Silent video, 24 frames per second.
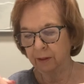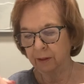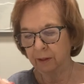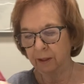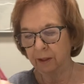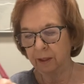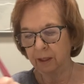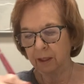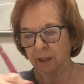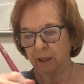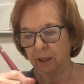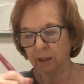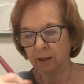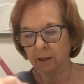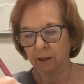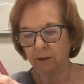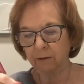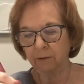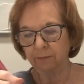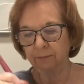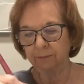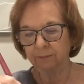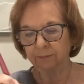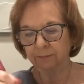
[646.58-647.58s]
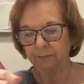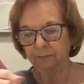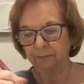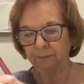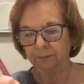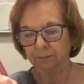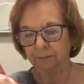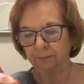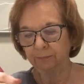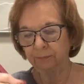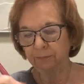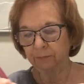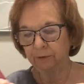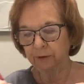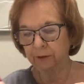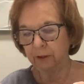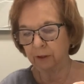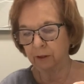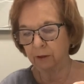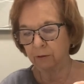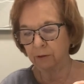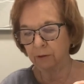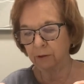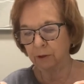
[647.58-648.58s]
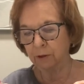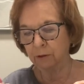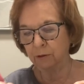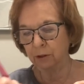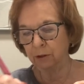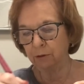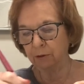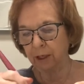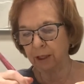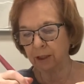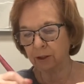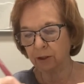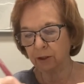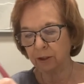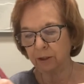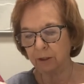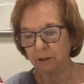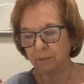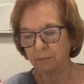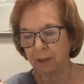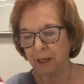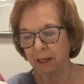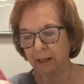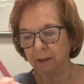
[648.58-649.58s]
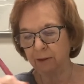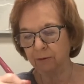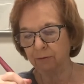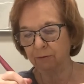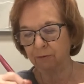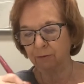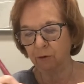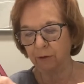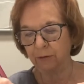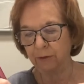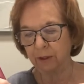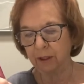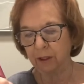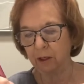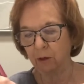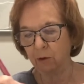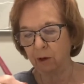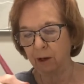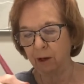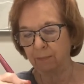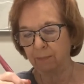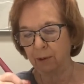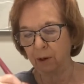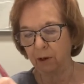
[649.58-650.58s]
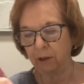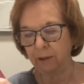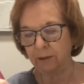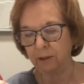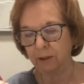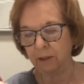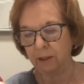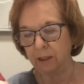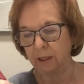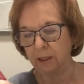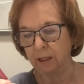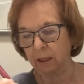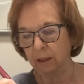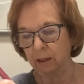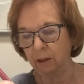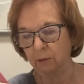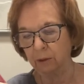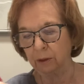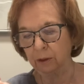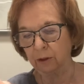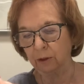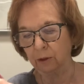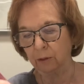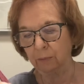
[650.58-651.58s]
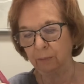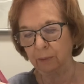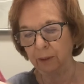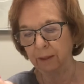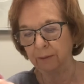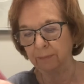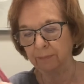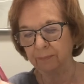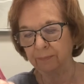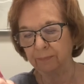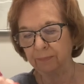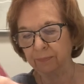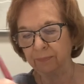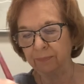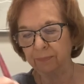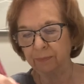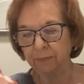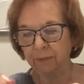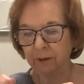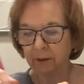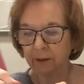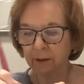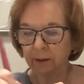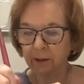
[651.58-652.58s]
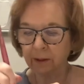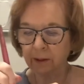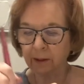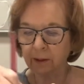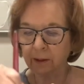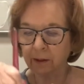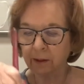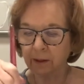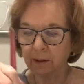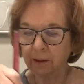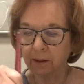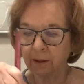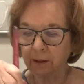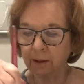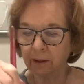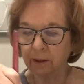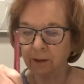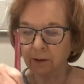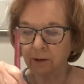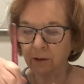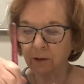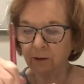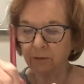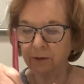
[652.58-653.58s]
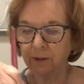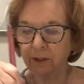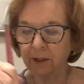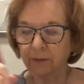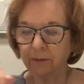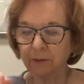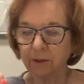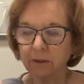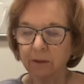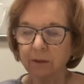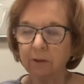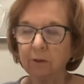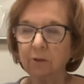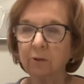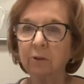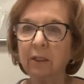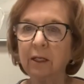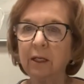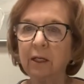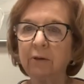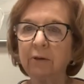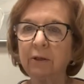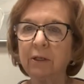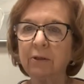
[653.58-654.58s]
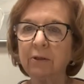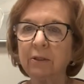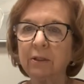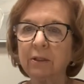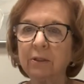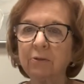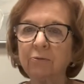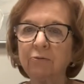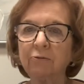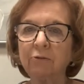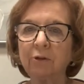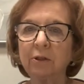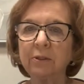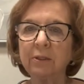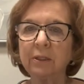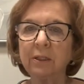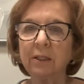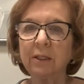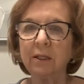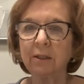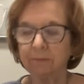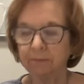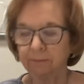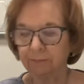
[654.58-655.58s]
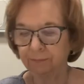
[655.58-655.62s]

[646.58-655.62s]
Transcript: the yellow. I go in two directions, back and forth, and go up onto the yellow a little bit. And don't forget this little area in the front here.